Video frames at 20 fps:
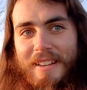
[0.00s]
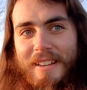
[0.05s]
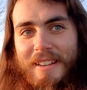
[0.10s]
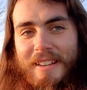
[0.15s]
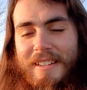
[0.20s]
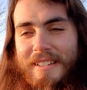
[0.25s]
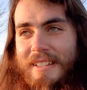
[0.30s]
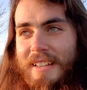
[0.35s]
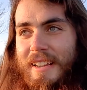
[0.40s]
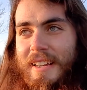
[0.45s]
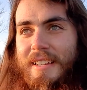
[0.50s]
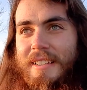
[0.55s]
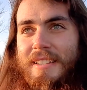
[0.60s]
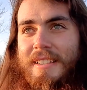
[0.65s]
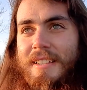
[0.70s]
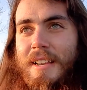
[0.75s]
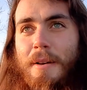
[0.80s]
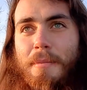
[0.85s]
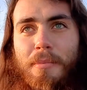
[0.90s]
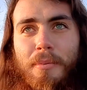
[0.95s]
is like a
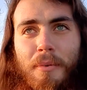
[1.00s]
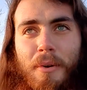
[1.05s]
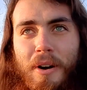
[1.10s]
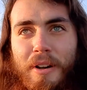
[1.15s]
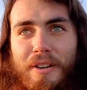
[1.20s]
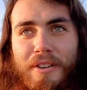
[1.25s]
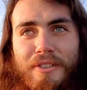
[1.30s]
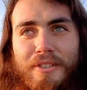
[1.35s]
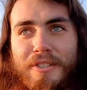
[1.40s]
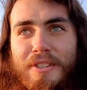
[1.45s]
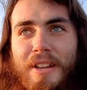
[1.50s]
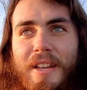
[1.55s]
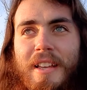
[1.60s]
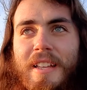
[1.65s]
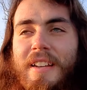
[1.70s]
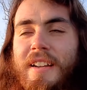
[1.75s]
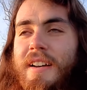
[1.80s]
sub-watershed